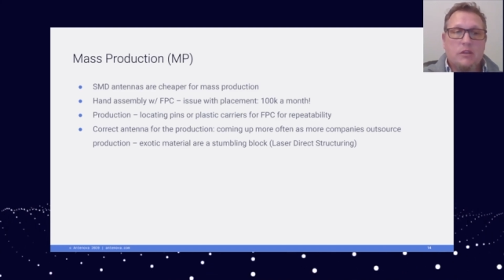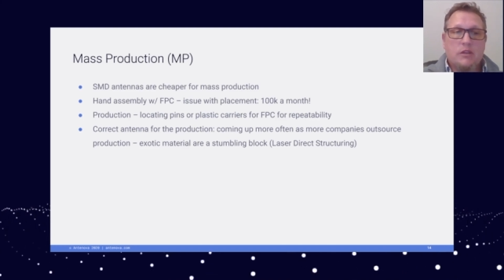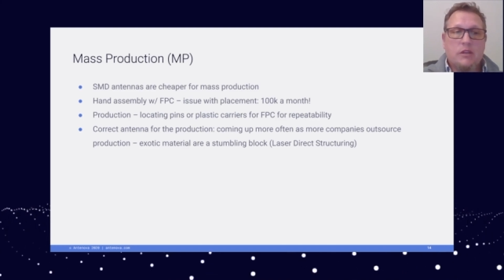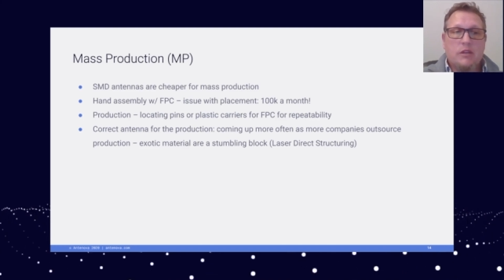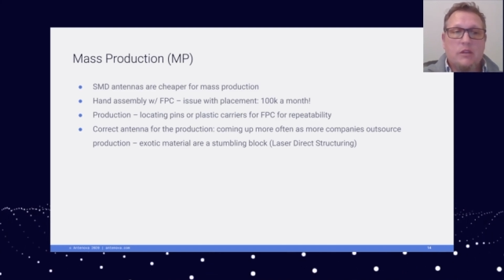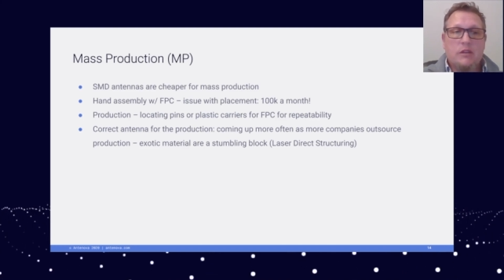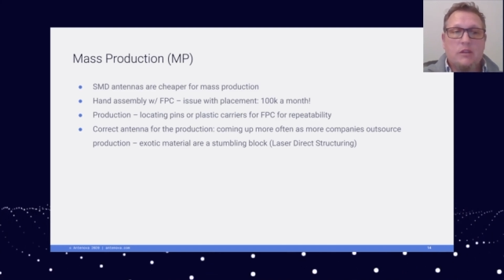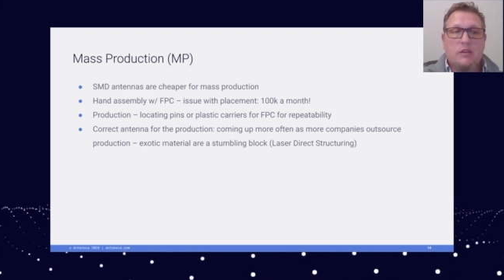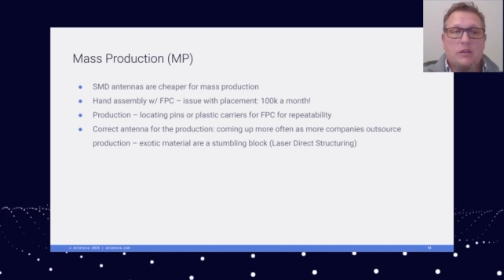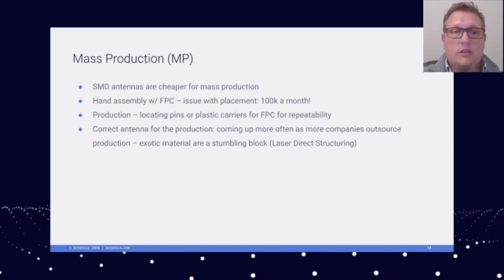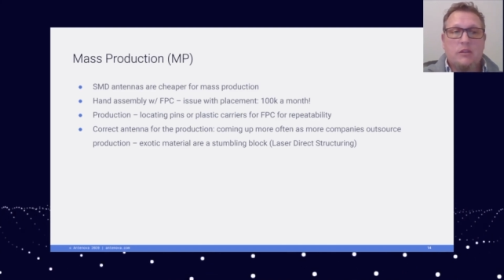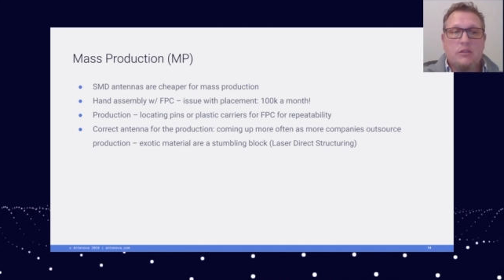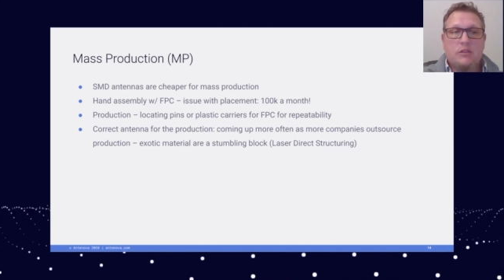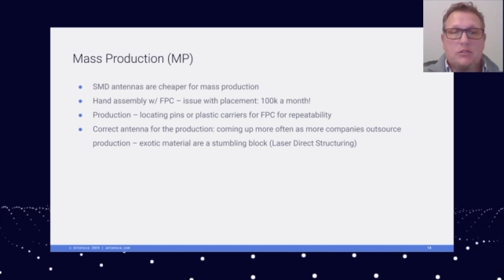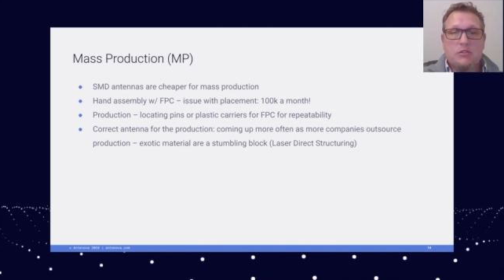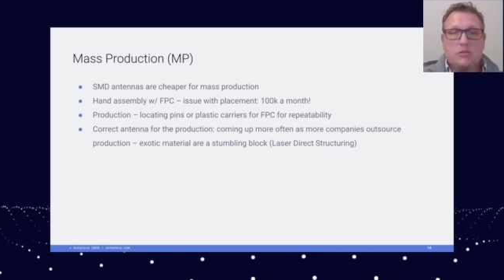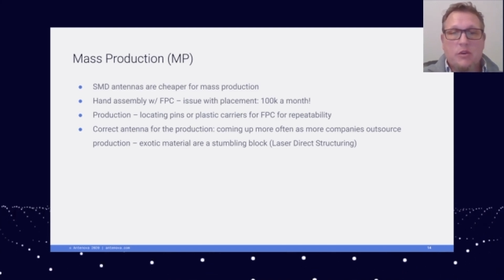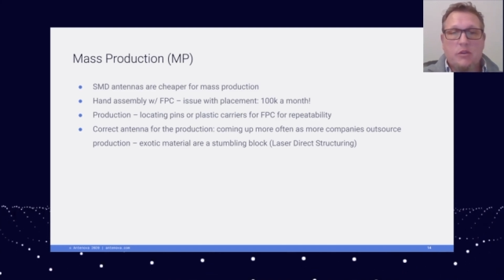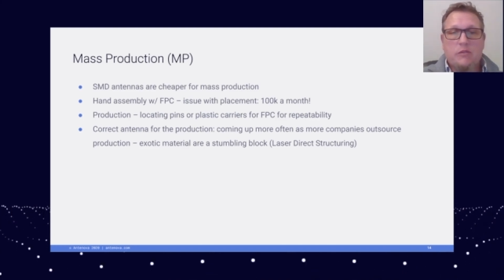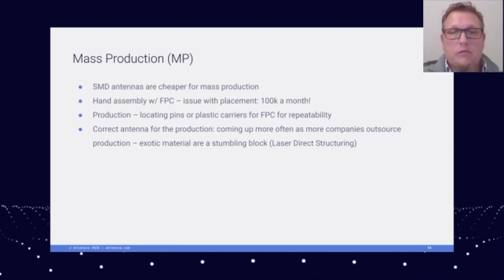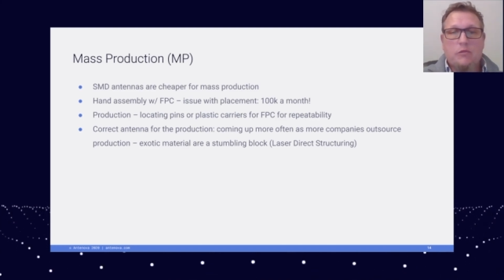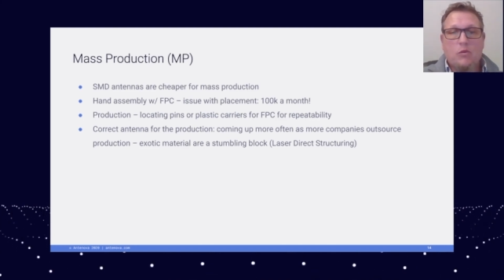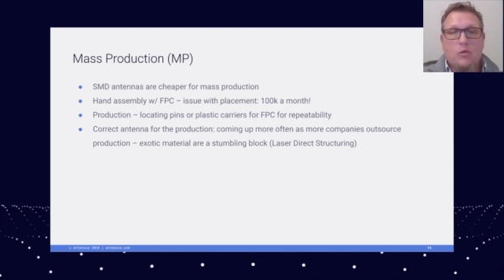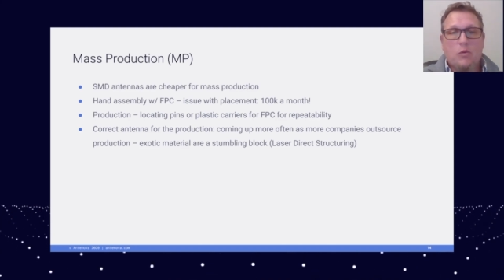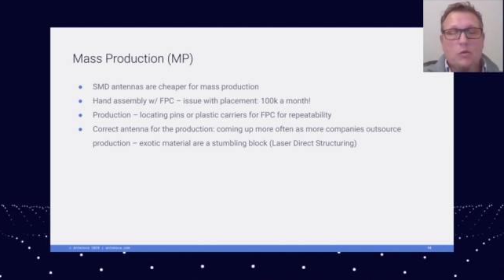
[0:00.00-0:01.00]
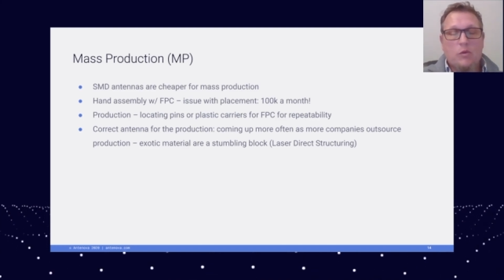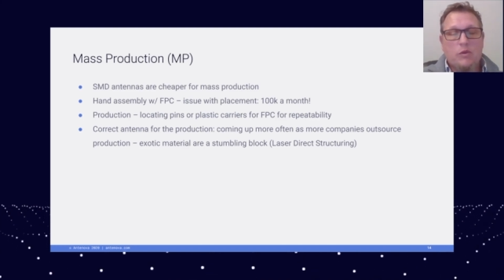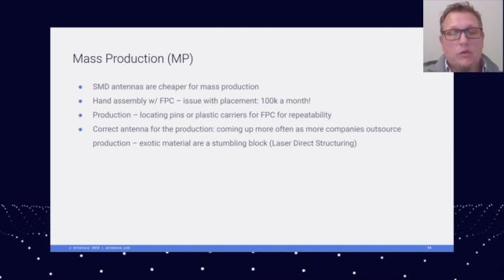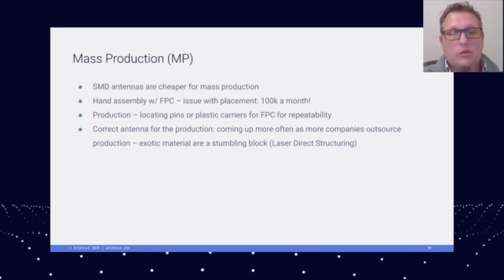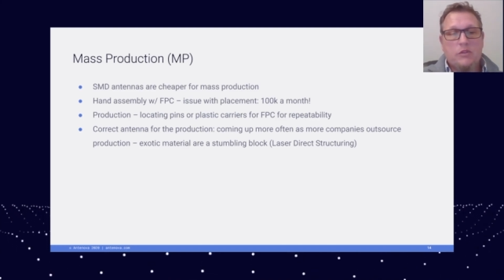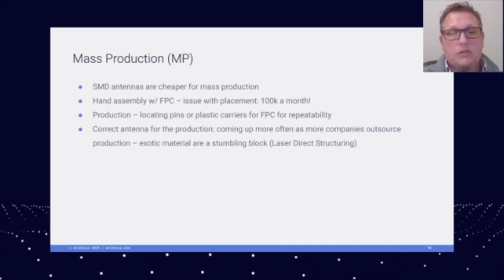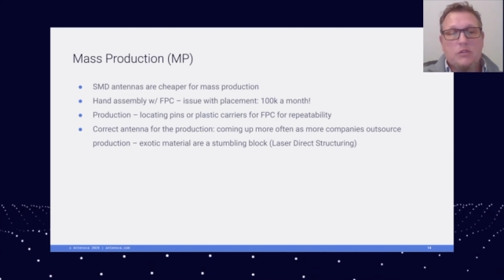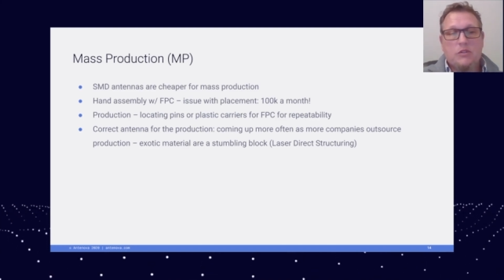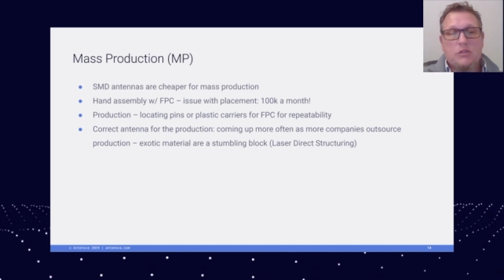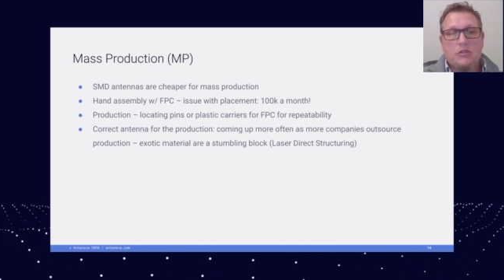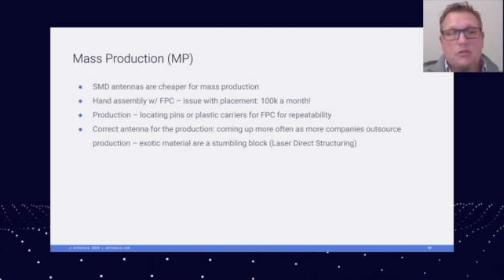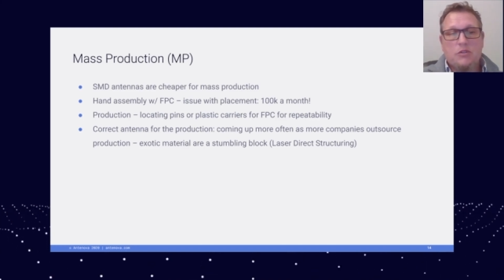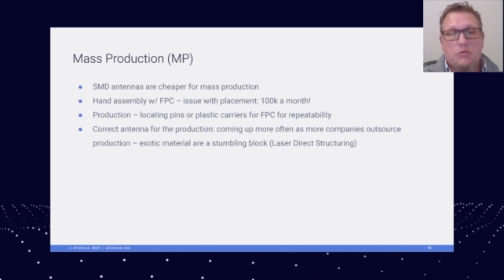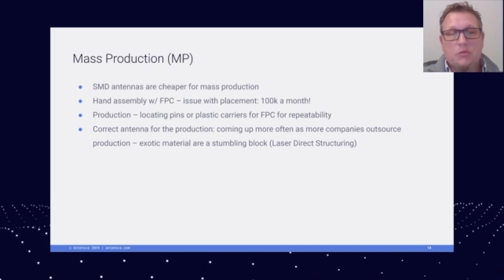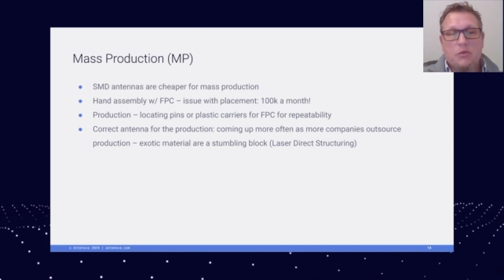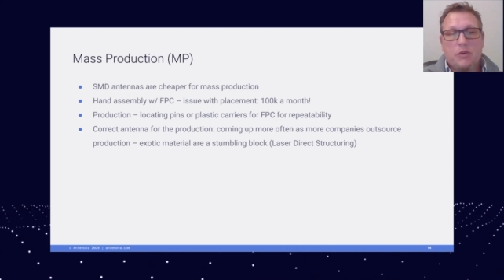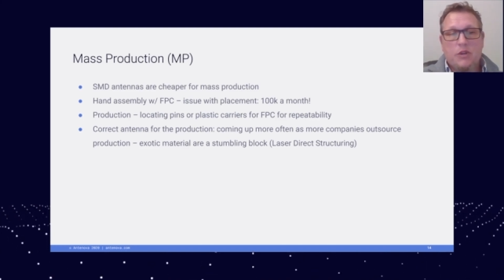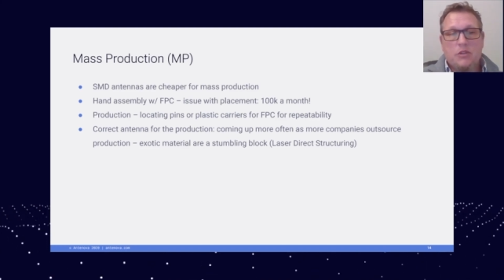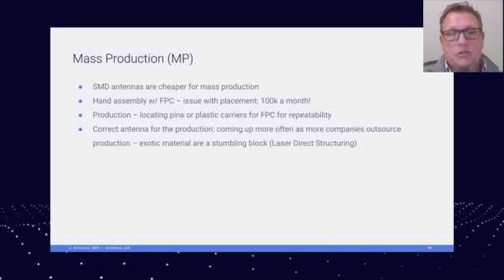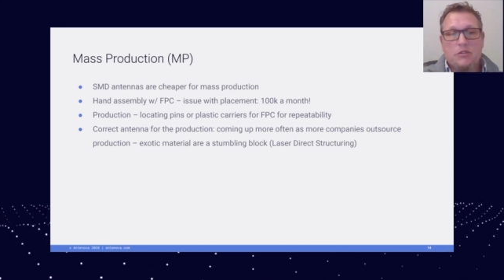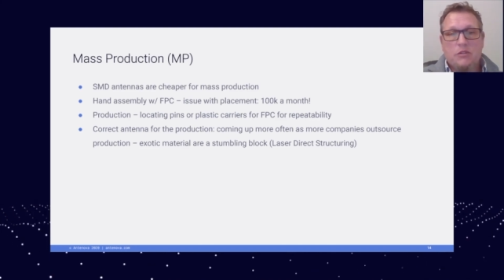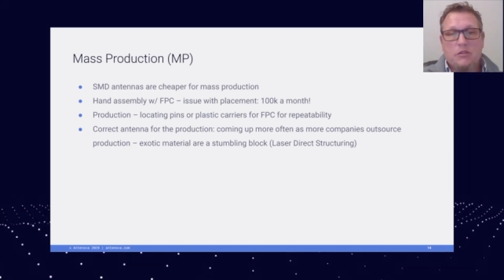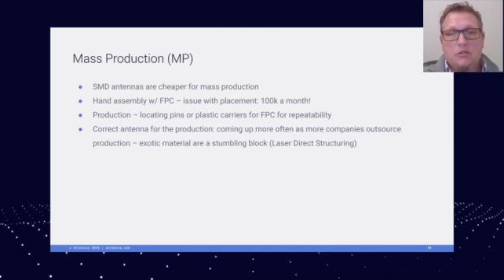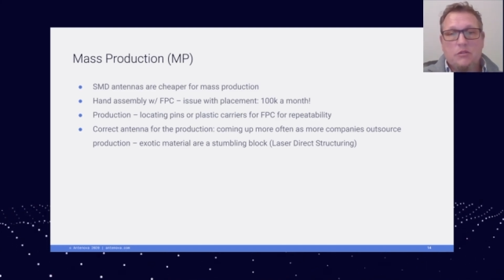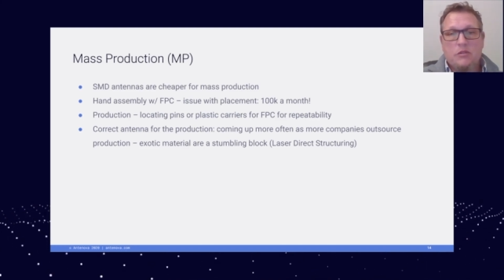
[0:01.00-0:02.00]
a straightforward
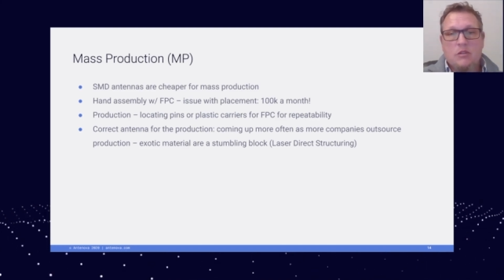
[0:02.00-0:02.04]
situation.